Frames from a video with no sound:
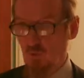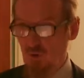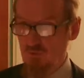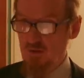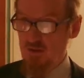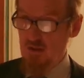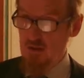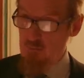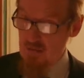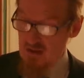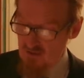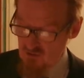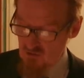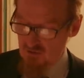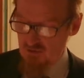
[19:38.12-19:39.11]
what they
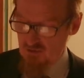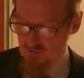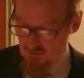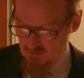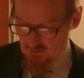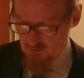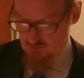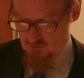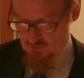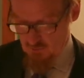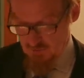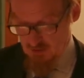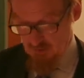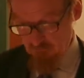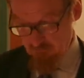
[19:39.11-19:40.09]
imagine Islam to
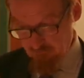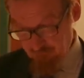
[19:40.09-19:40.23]
be.